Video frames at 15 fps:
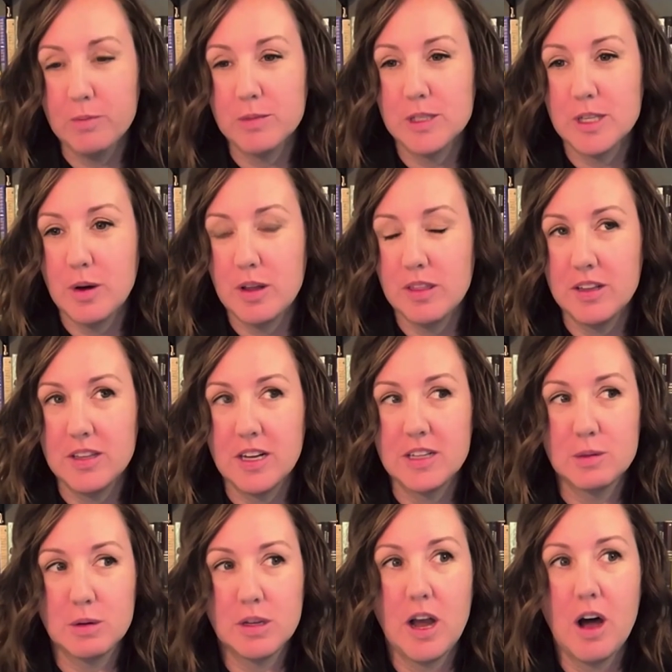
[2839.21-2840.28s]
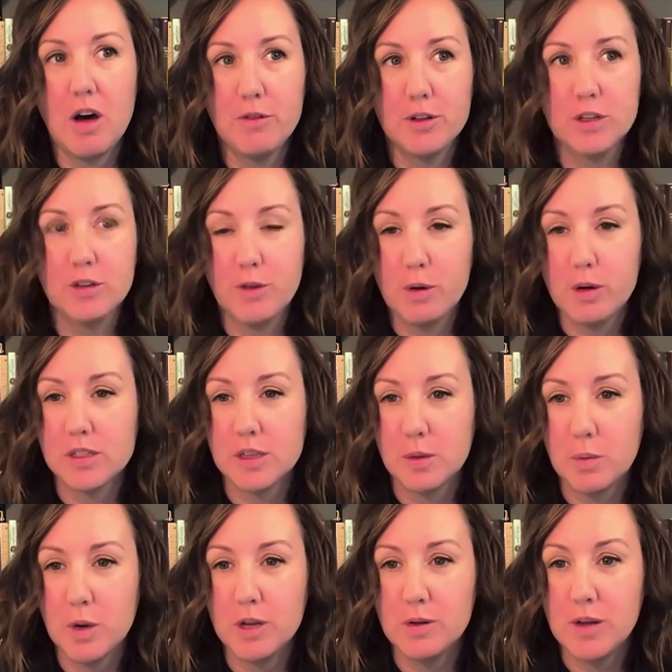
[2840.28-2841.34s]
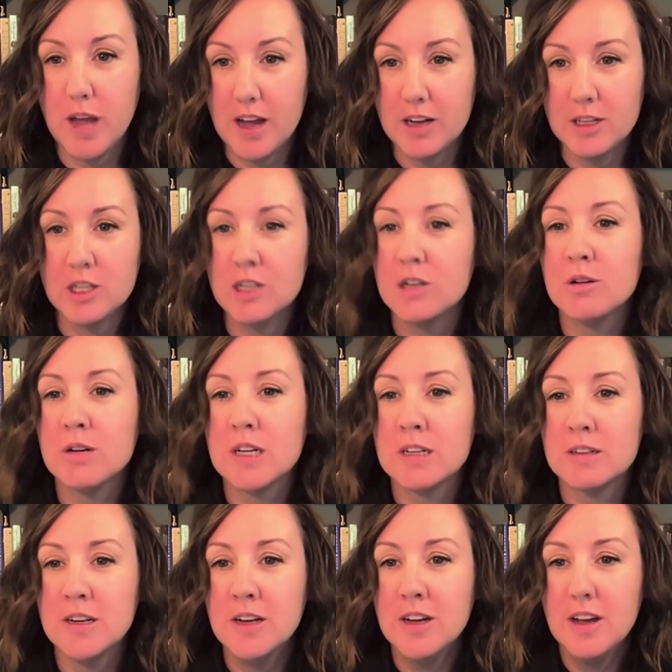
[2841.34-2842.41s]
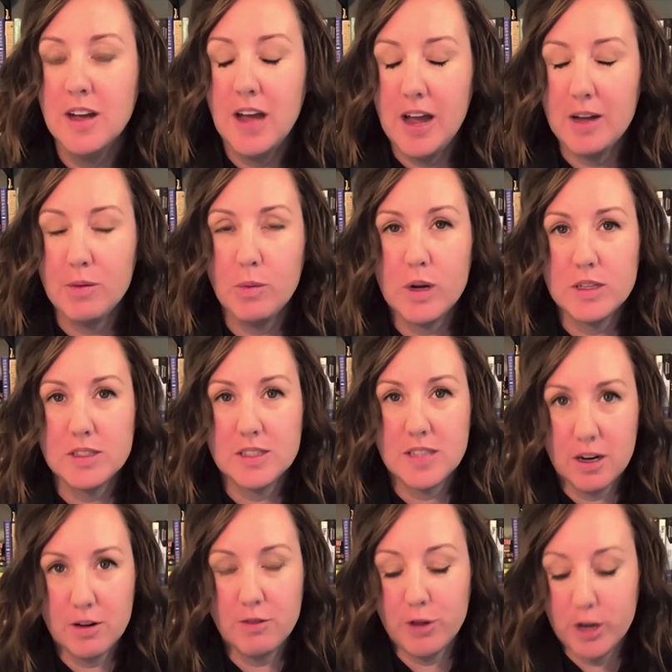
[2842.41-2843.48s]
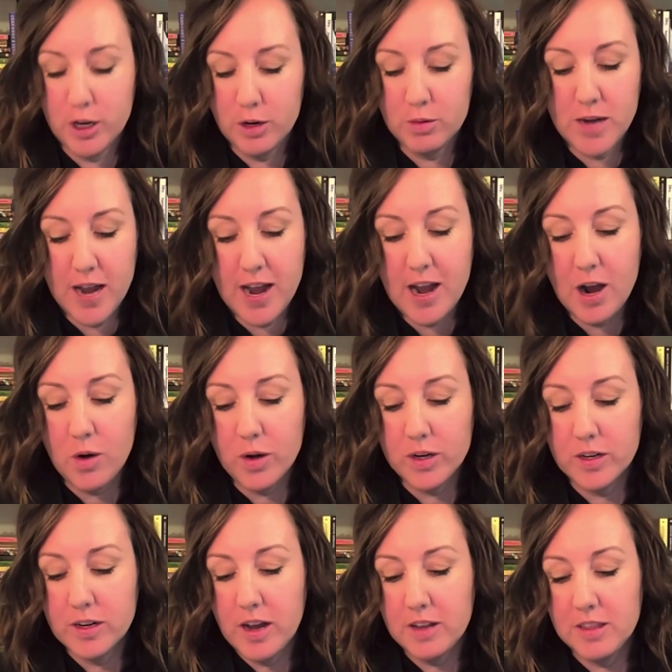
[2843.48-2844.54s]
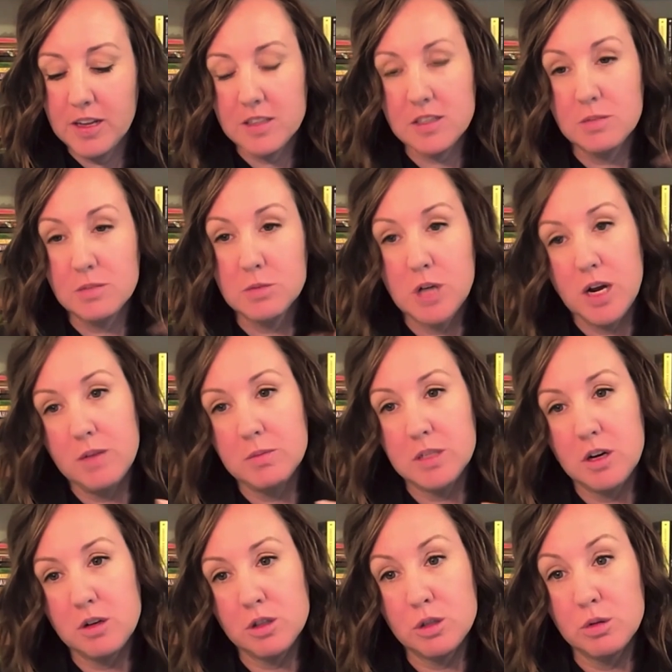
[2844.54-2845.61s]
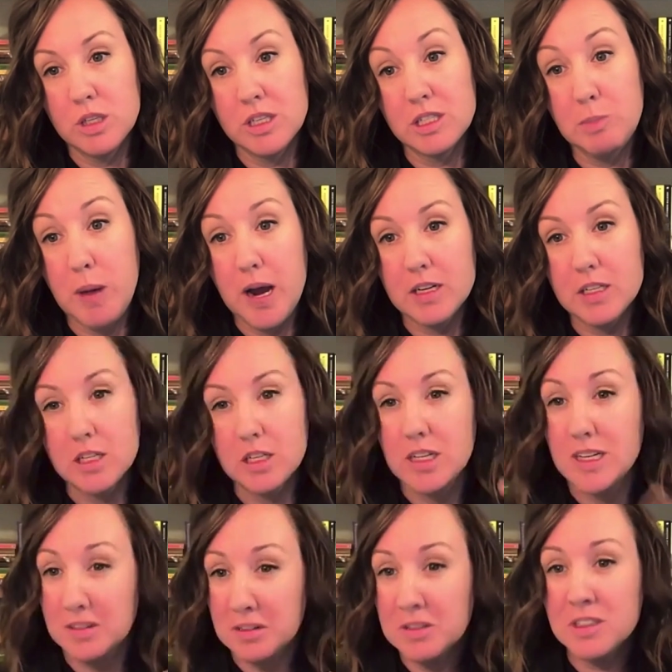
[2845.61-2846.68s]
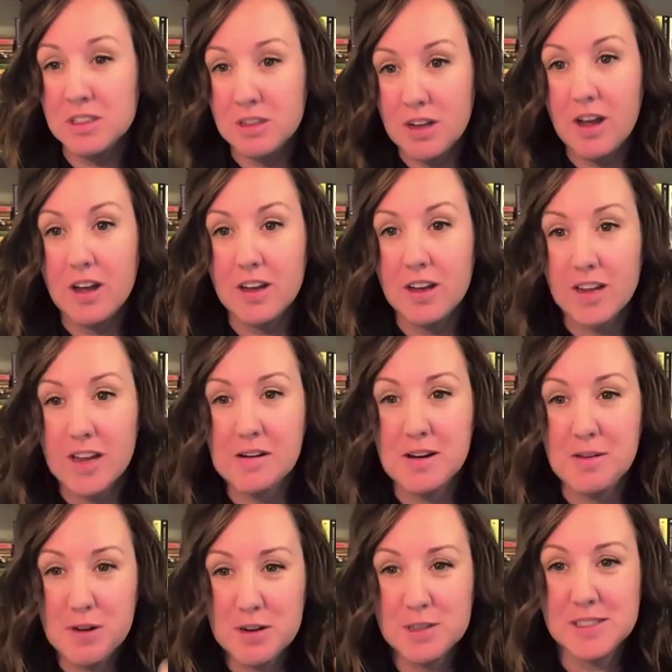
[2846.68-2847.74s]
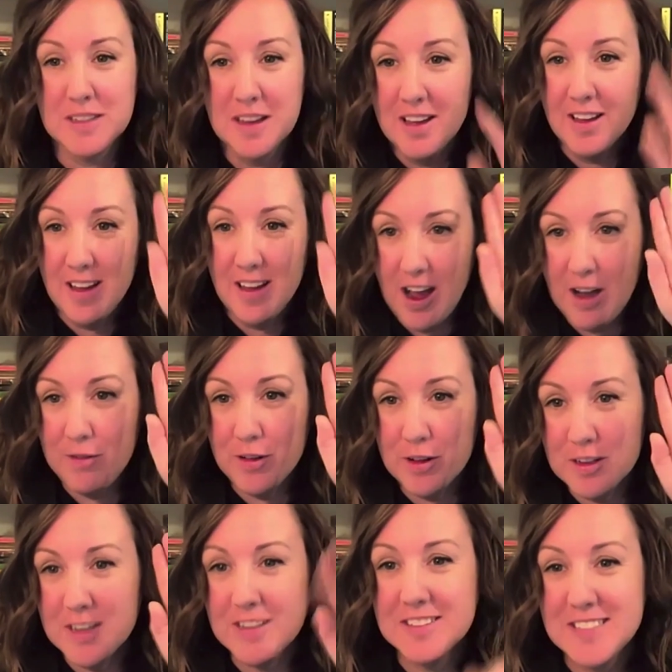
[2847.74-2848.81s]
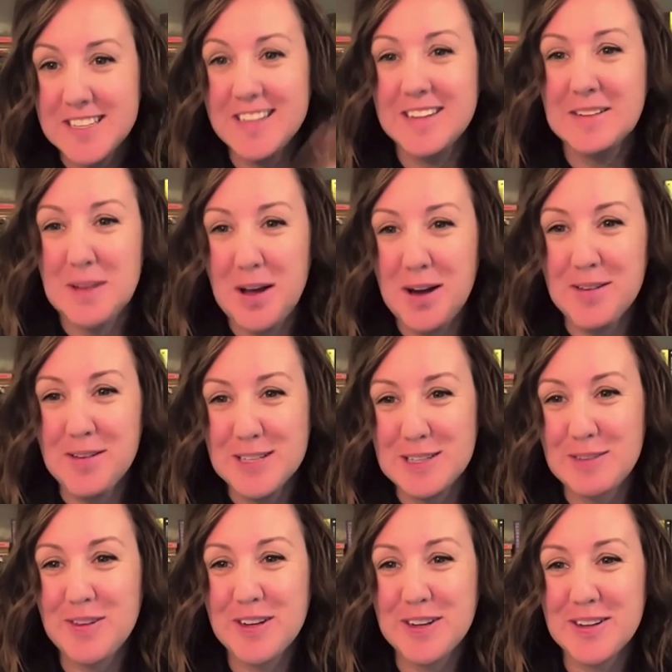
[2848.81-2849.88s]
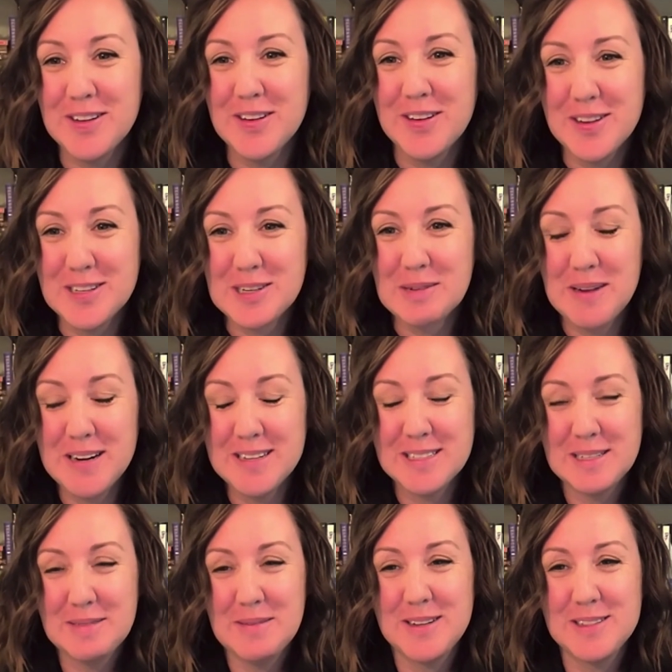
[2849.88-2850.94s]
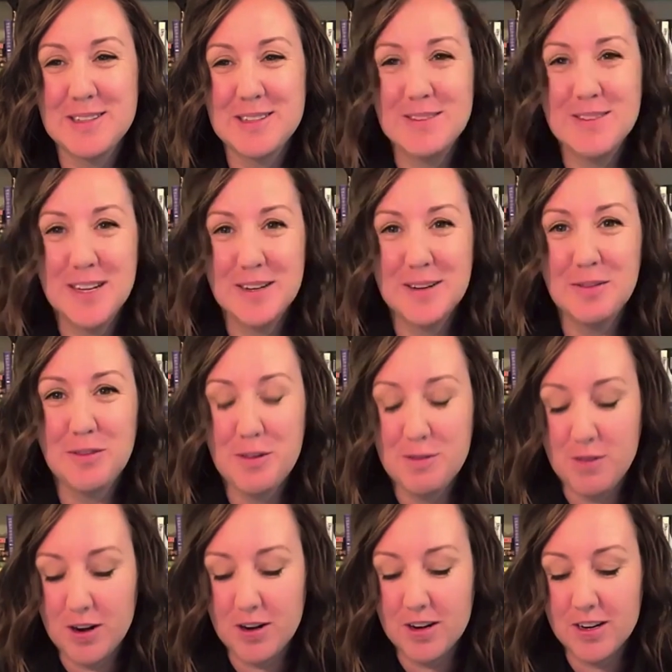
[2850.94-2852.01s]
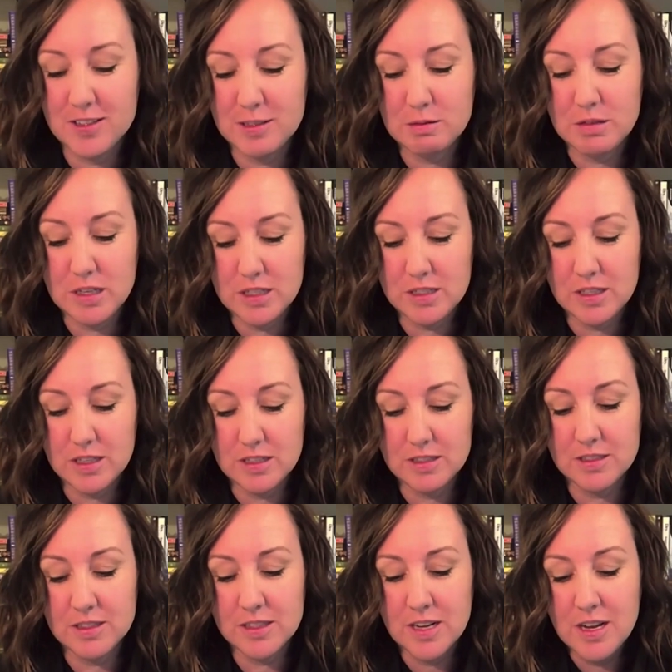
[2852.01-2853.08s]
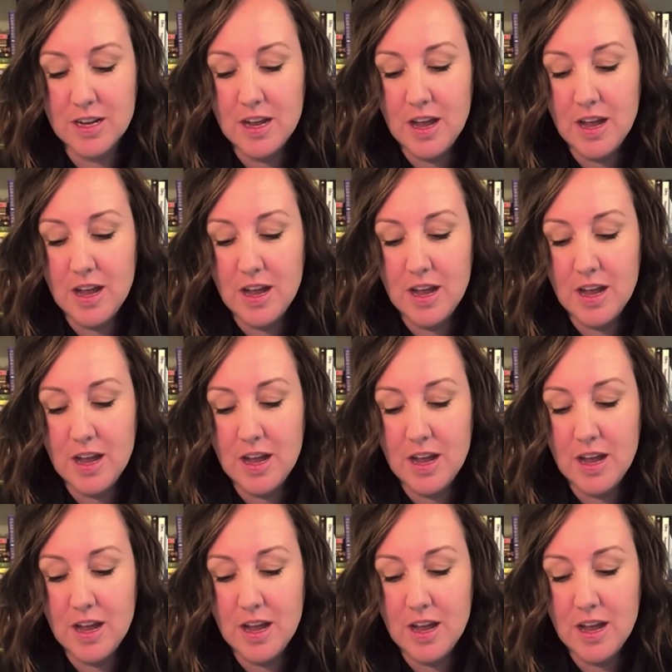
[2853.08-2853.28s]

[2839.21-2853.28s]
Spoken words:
So I think that's really helpful to focus on what you can do and what's there for you now. And I think sometimes it also links back to guilt. Caregivers, I feel guilty. A lot of us feel tremendous amounts of guilt for various reasons.